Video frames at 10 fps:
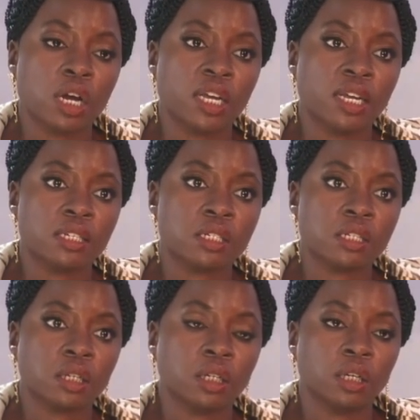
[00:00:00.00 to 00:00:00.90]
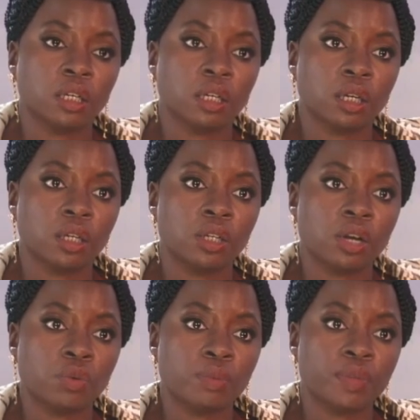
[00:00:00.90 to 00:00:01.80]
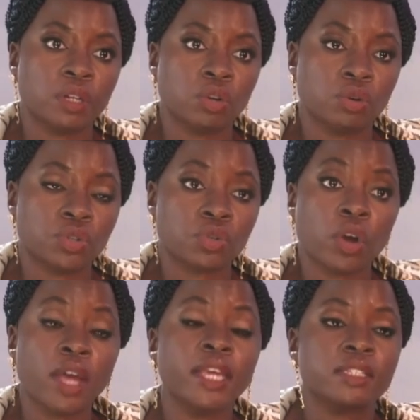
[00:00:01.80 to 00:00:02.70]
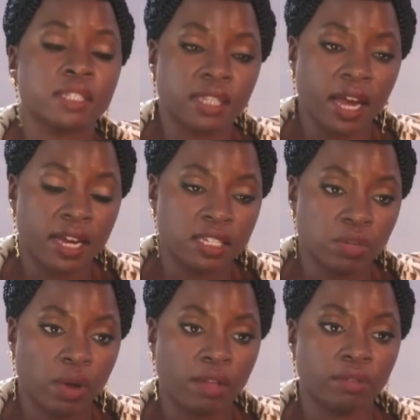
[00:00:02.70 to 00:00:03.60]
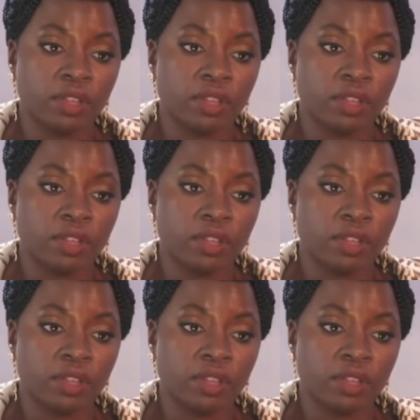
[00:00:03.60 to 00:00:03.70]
hit young women and girls, or hit society rather.